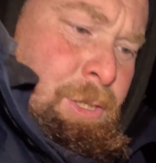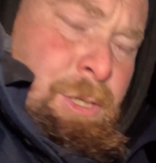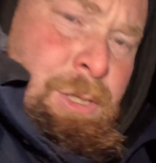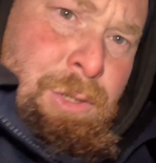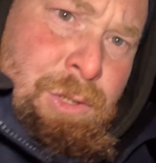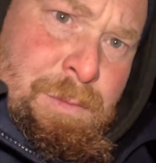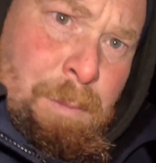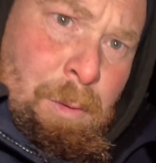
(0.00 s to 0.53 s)

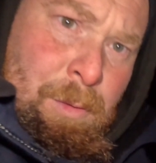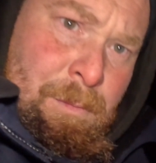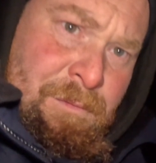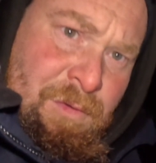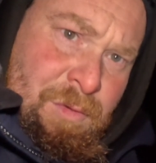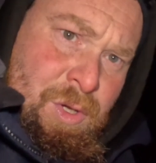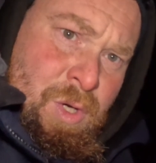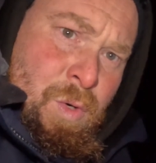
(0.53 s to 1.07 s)
you just put them
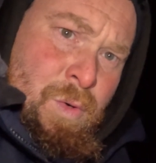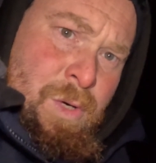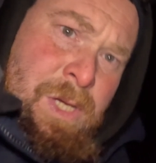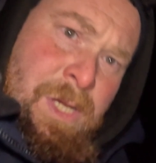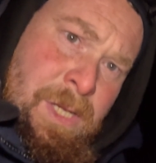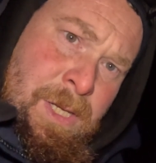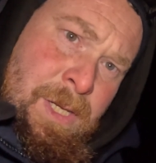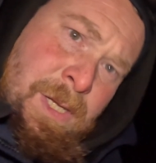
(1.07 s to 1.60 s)
through your hook
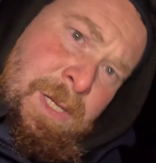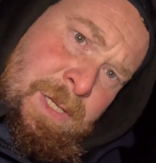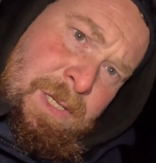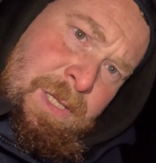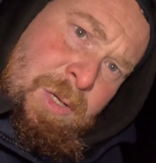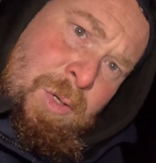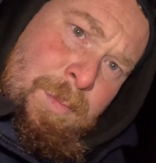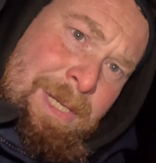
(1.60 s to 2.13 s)

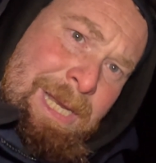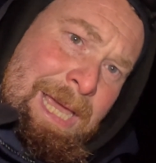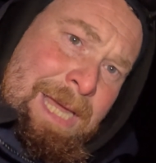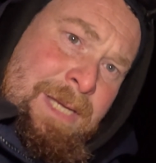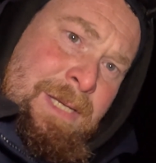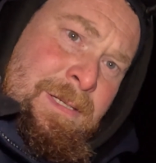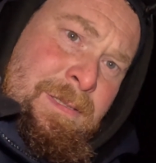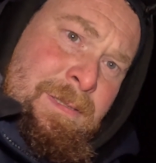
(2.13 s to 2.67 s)
and then up your line.